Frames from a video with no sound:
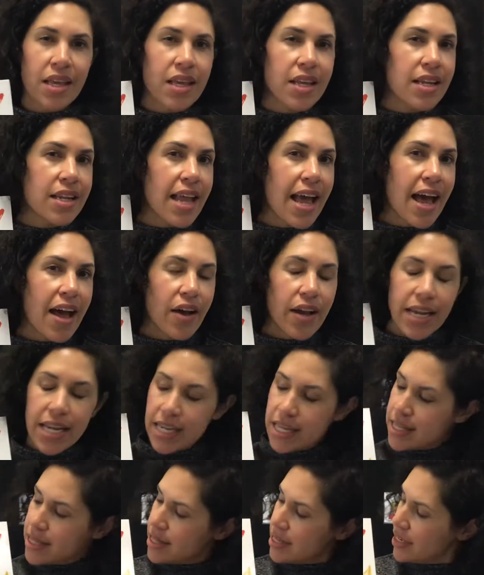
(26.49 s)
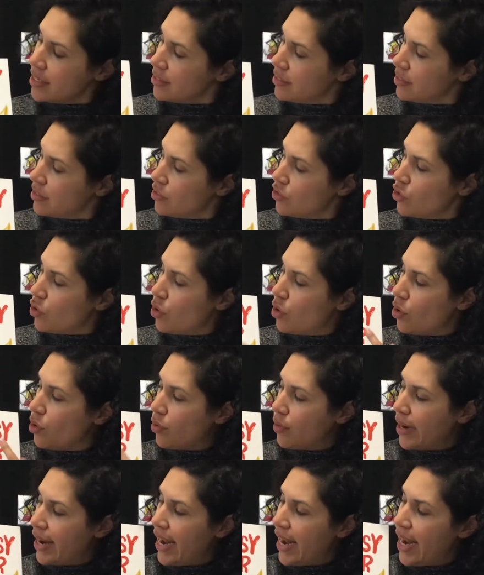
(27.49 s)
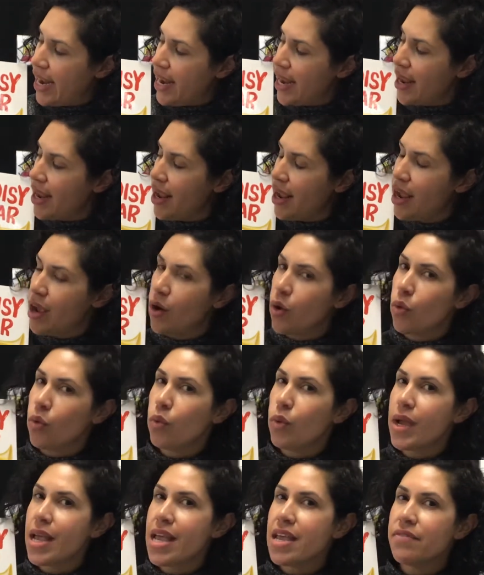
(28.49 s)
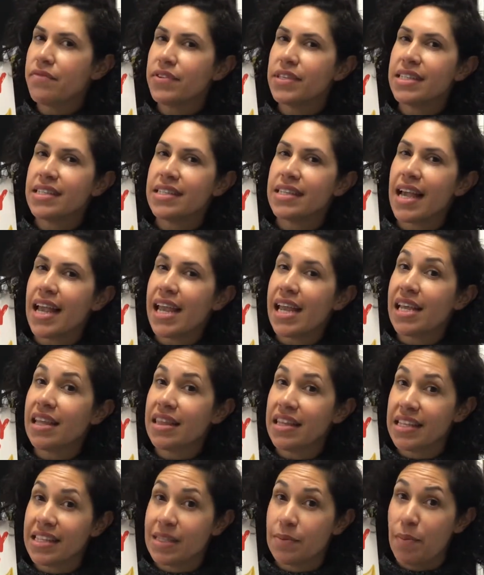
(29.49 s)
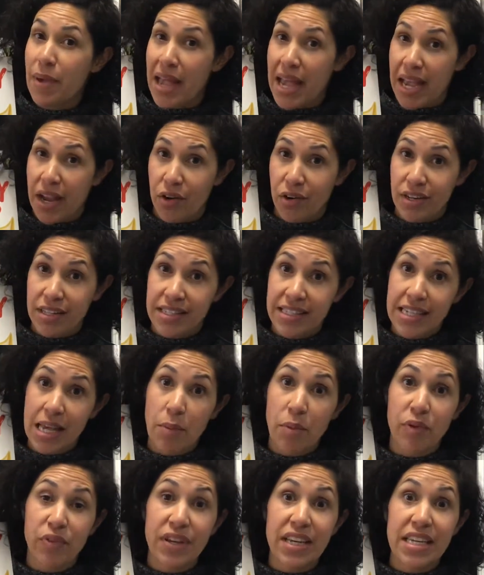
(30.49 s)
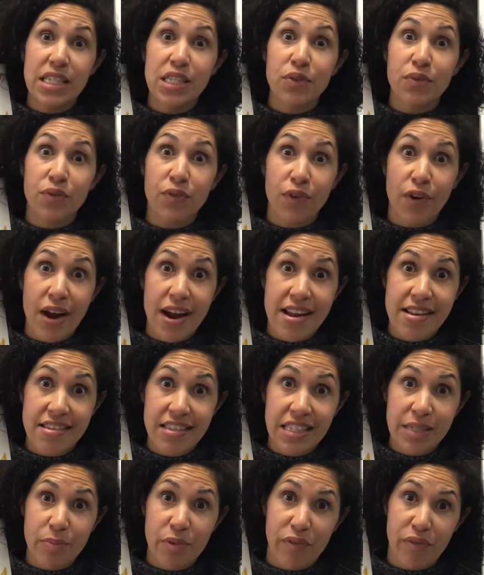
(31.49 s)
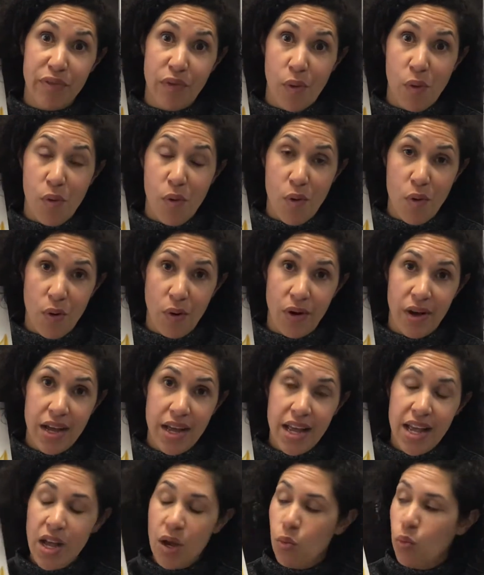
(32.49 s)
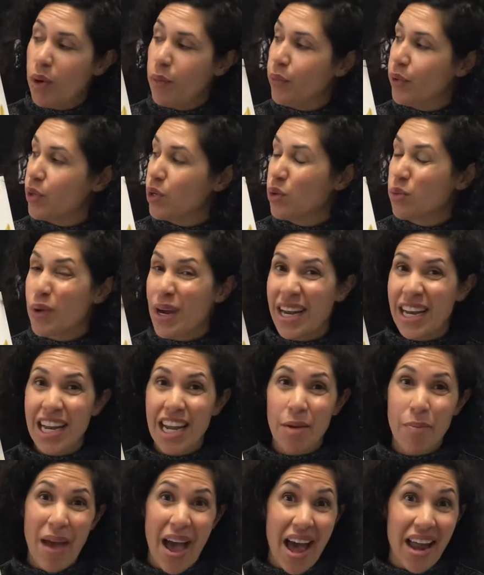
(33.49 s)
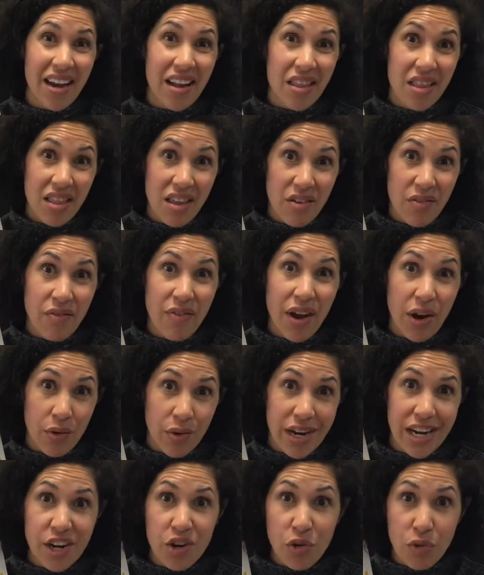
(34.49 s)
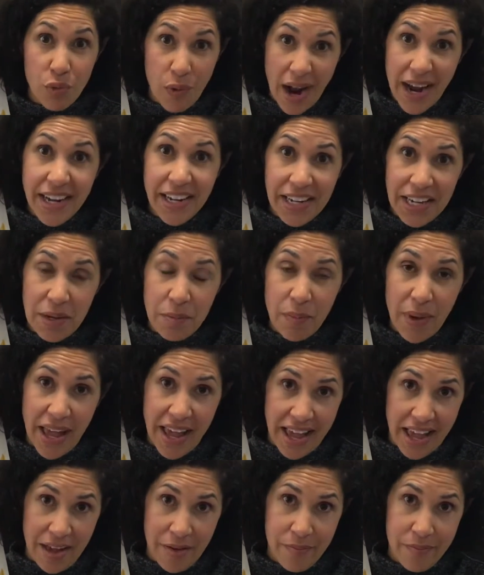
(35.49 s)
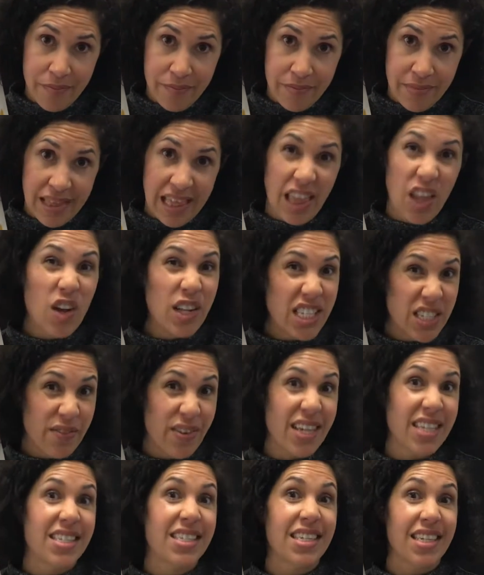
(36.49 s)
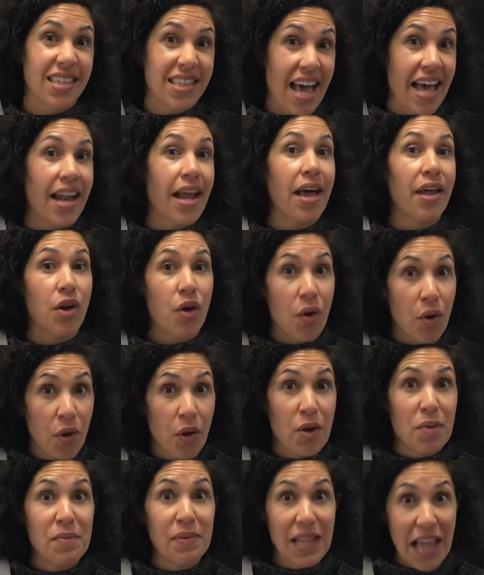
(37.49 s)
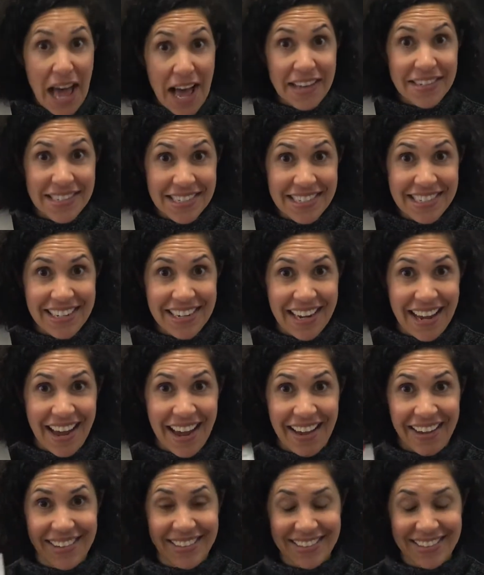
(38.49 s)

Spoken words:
Now, in this story, we've seen this bear and some of his friends before when we were reading about the very cranky bear. Lots of us did that at home last year.